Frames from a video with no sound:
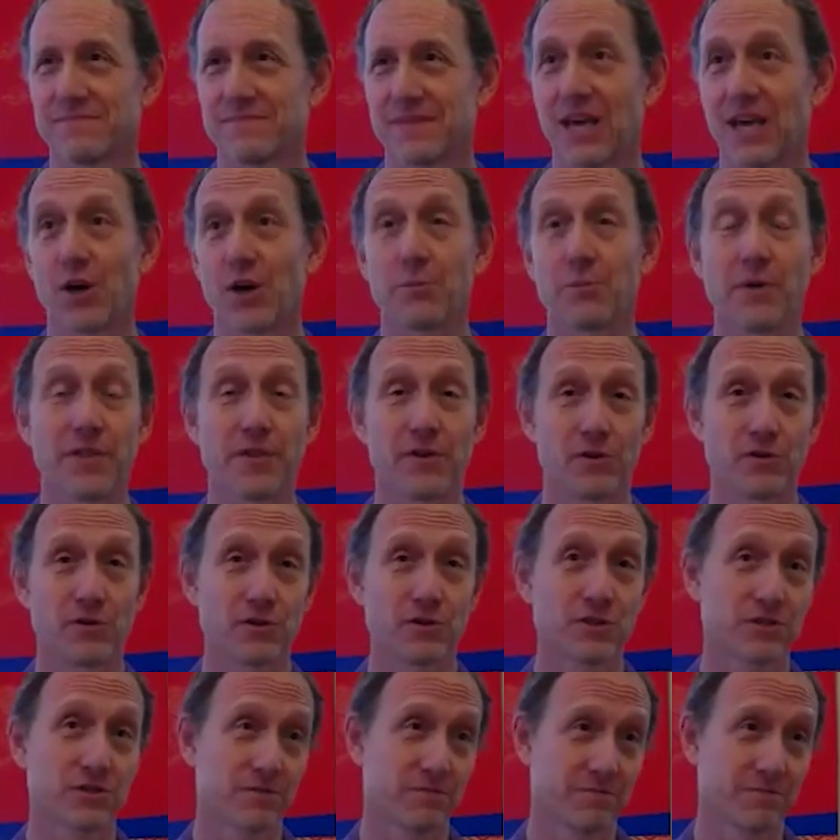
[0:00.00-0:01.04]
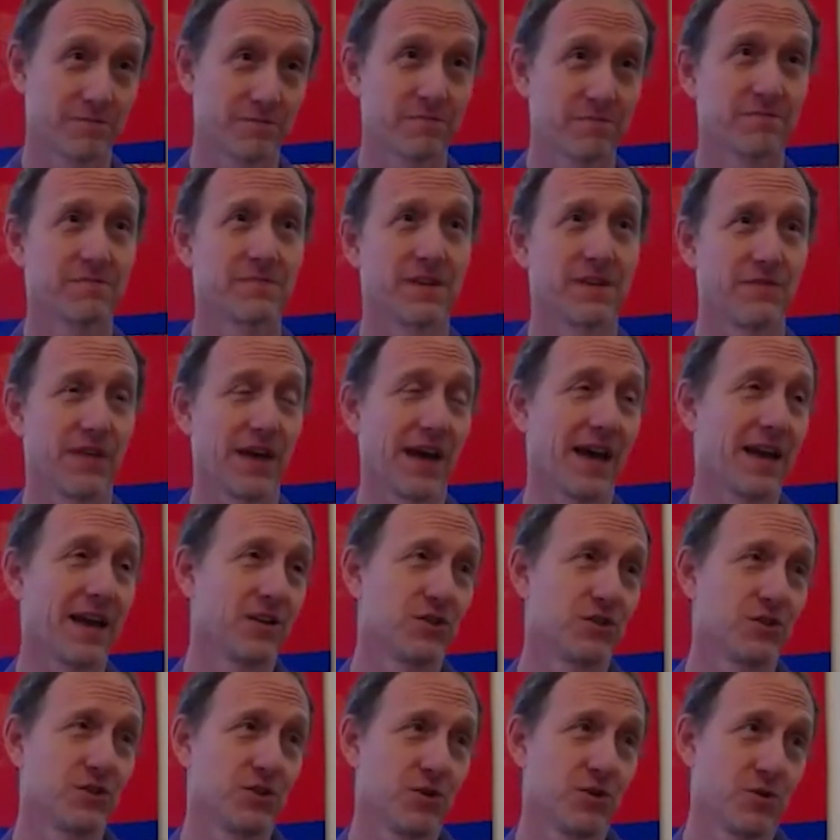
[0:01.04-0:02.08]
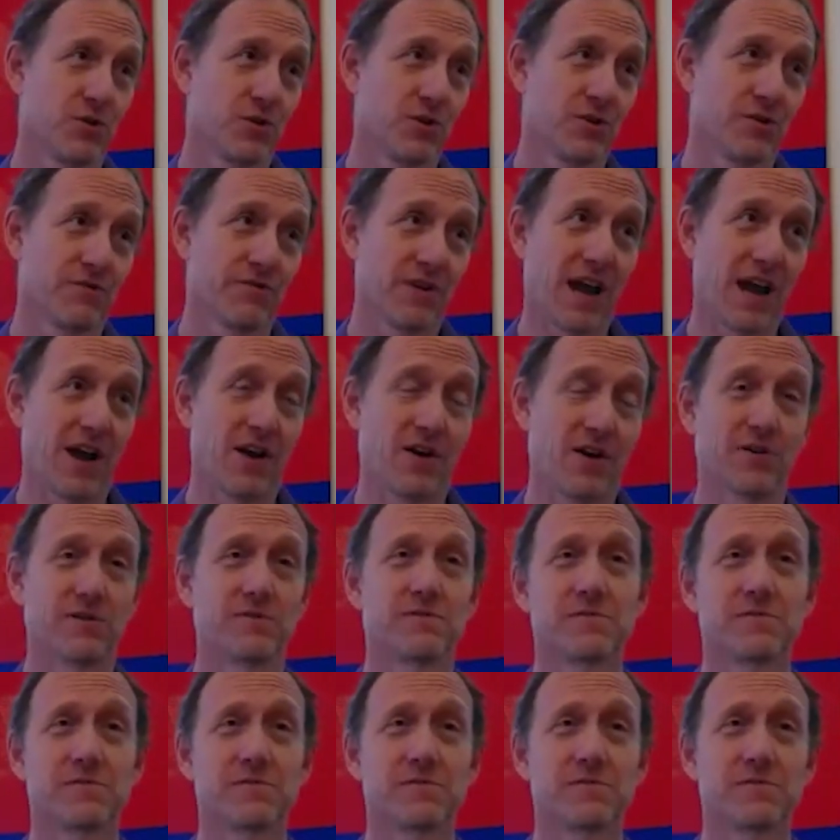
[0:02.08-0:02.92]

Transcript: help others if that is your vow.